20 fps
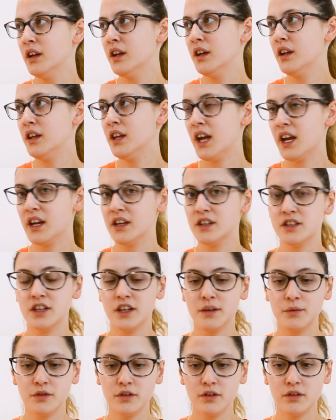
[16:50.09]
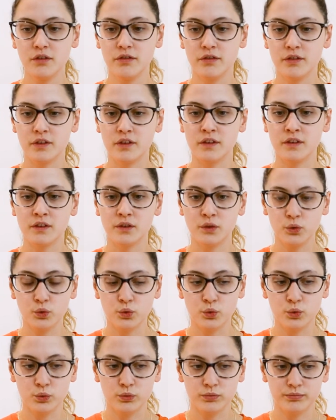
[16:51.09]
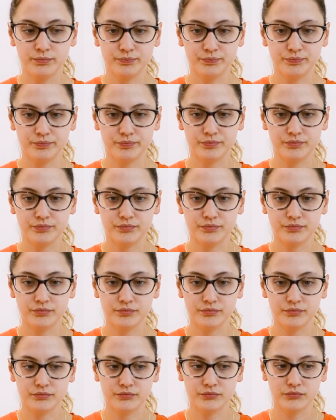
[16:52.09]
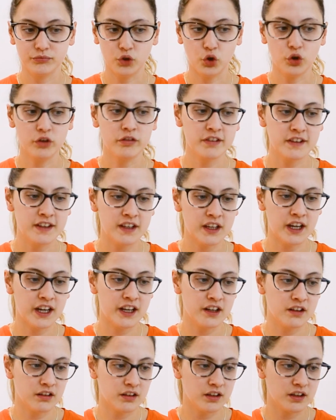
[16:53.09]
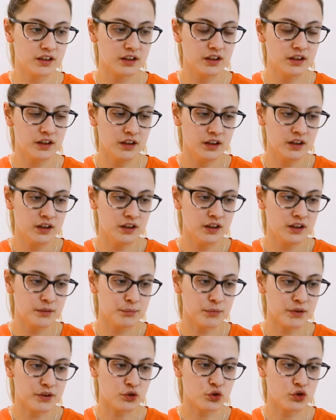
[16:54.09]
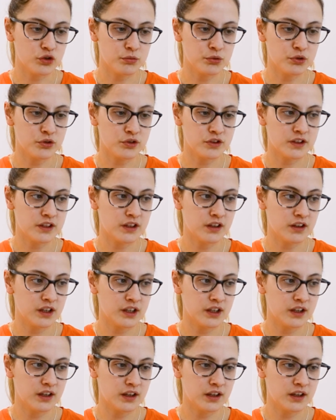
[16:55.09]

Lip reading: yeah, in terms of school, obviously I had like my school reports and like